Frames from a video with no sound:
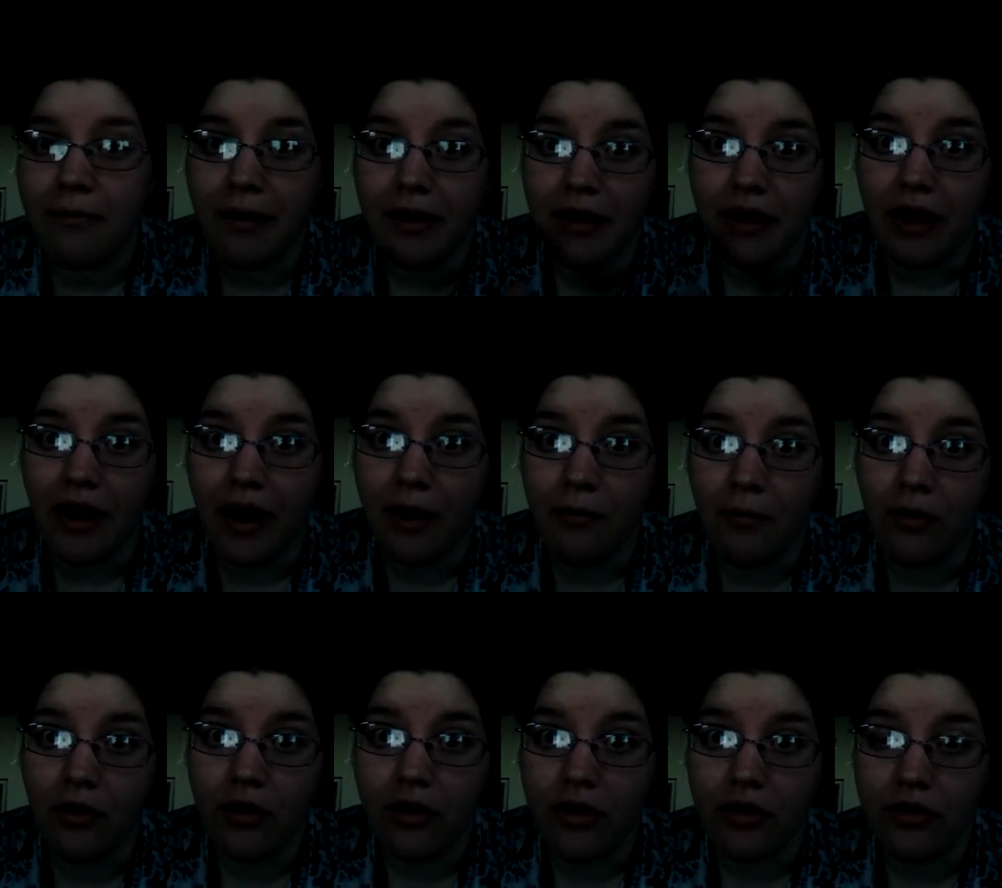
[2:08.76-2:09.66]
But yeah, I'm
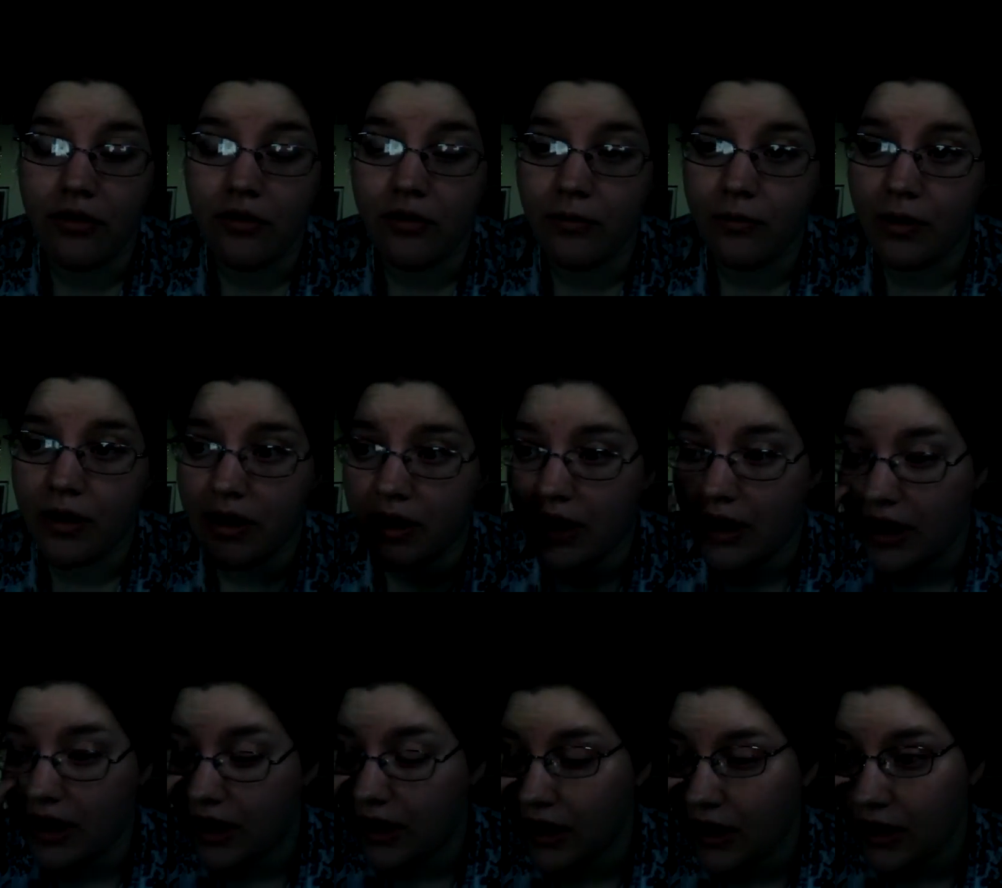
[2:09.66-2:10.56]
working on losing weight,
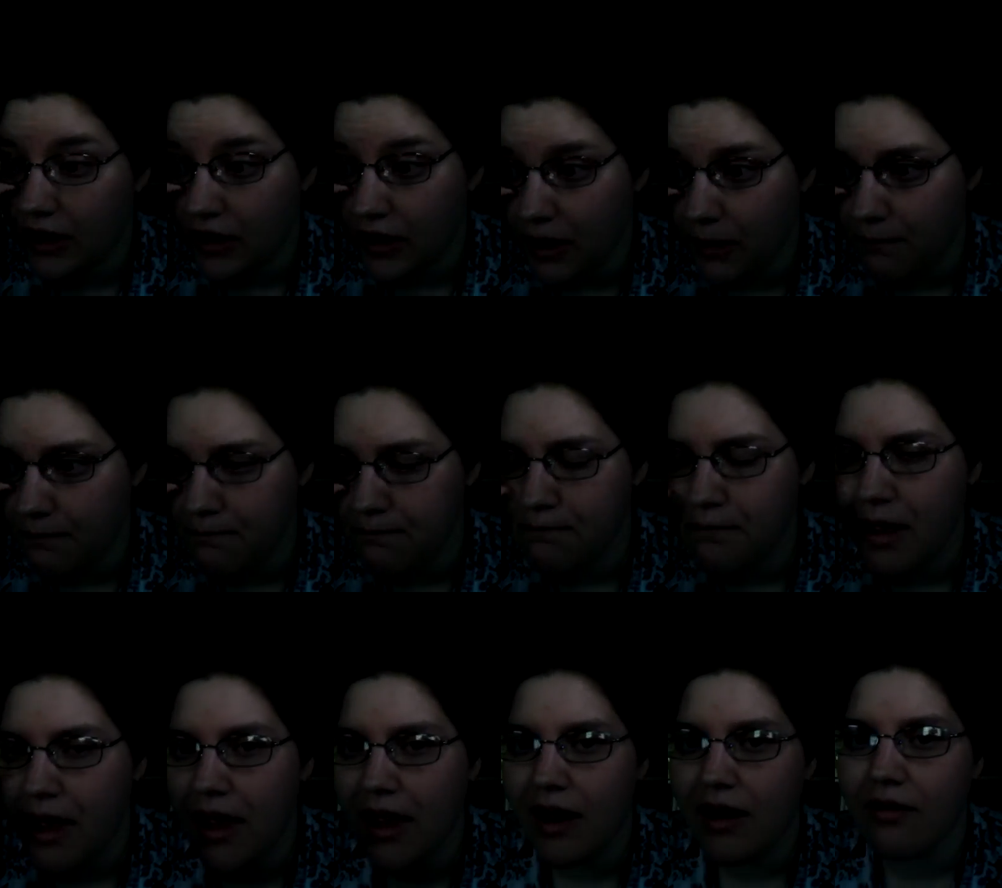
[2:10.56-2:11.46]
and
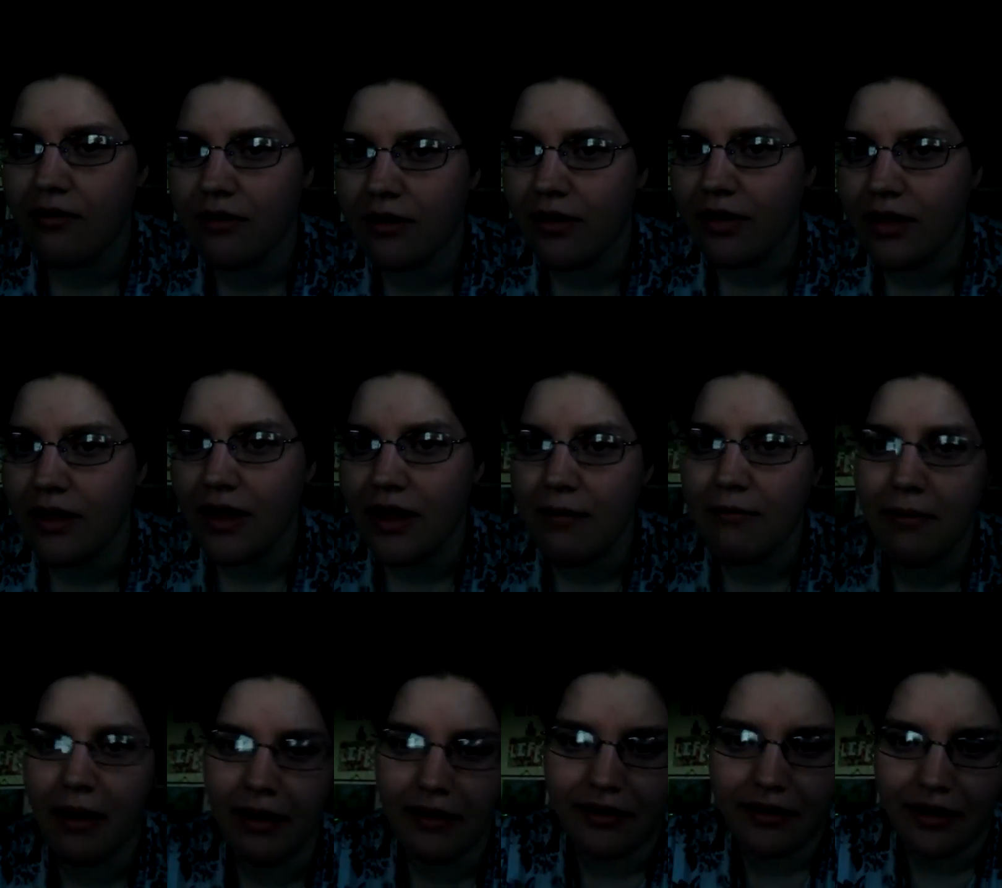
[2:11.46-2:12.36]
apparently
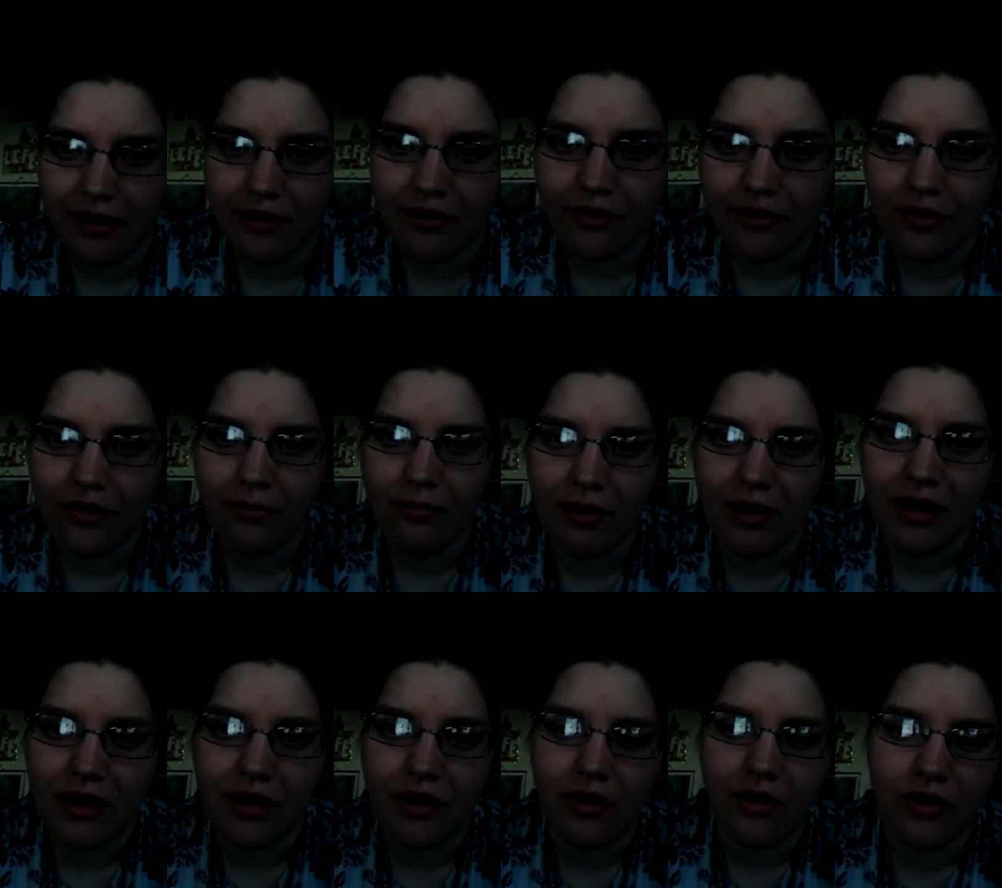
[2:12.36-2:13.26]
my scale is going to
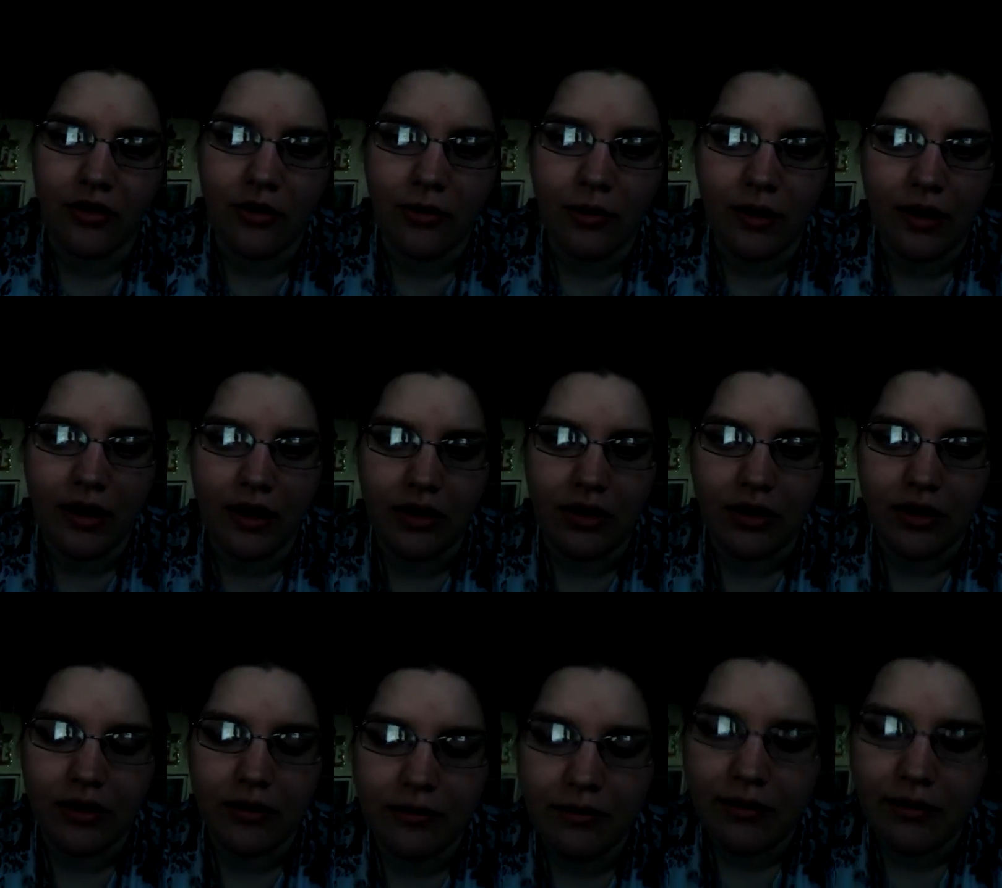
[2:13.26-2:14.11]
be in on the 20th.